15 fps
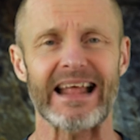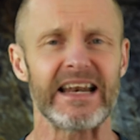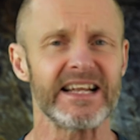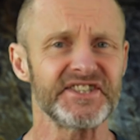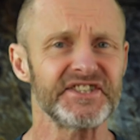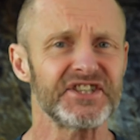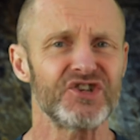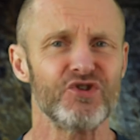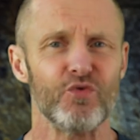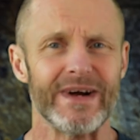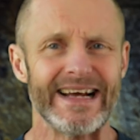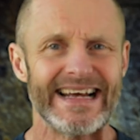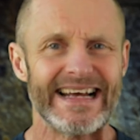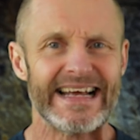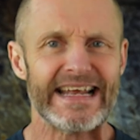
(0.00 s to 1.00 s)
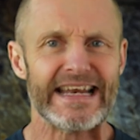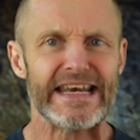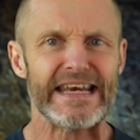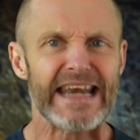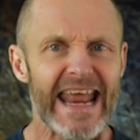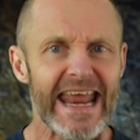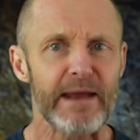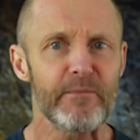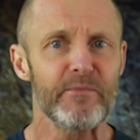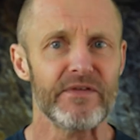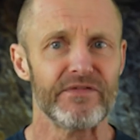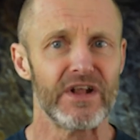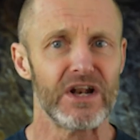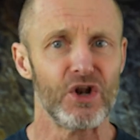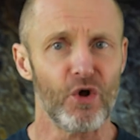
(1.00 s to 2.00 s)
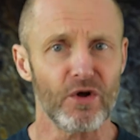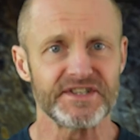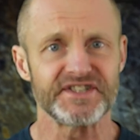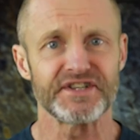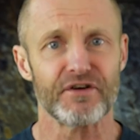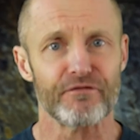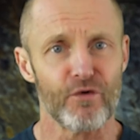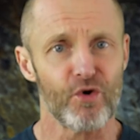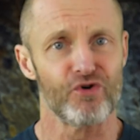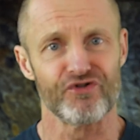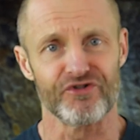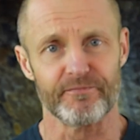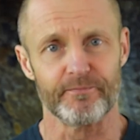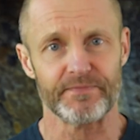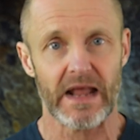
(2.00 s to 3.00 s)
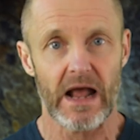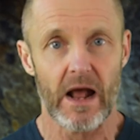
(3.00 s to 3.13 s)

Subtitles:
Lesson 2. Name the loss aversion.